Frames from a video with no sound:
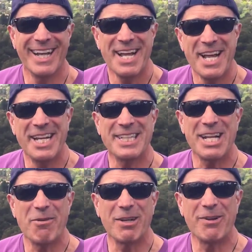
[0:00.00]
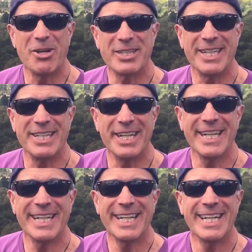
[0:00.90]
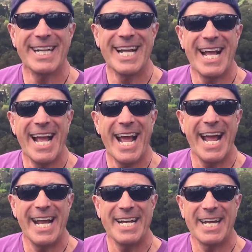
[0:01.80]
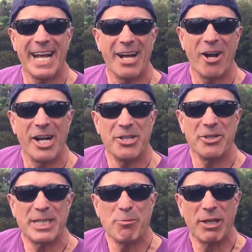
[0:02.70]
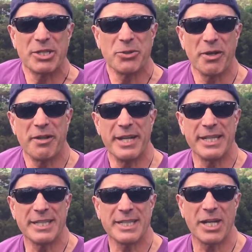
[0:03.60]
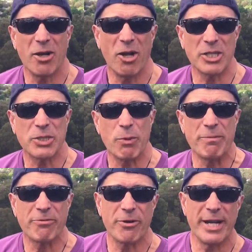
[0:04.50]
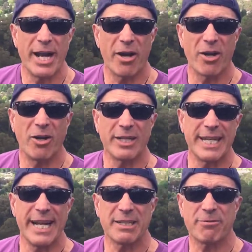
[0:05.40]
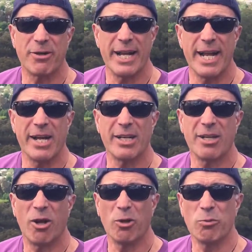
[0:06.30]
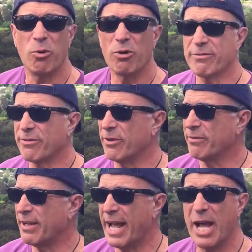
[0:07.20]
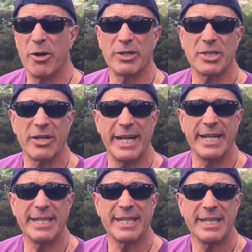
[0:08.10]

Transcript: his level of OCD, and I do similar sort of things. So I'll swim for an hour, I'll dance for an hour, I'll walk for hours on end,